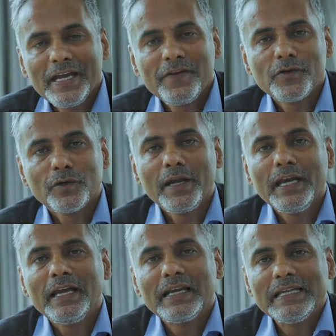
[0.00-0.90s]
If you're
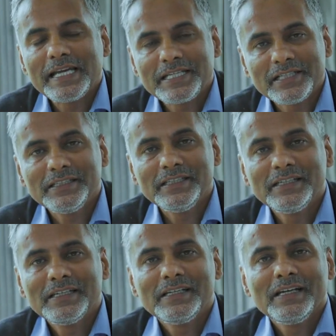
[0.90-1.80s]
reading a
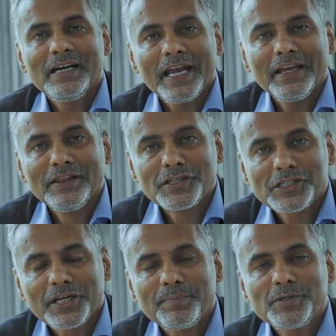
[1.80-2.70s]
letter in the
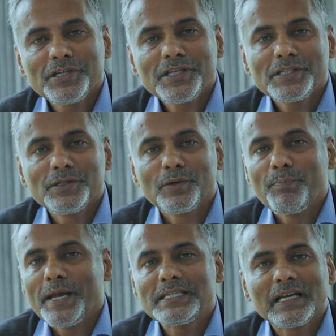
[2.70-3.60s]
scriptures, you're
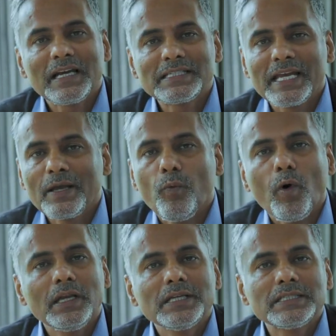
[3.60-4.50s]
basically saying,
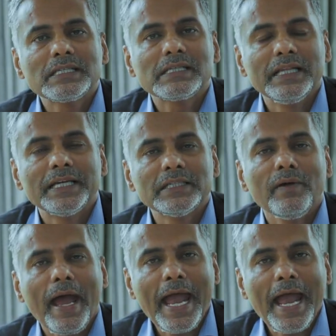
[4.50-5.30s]
what does this letter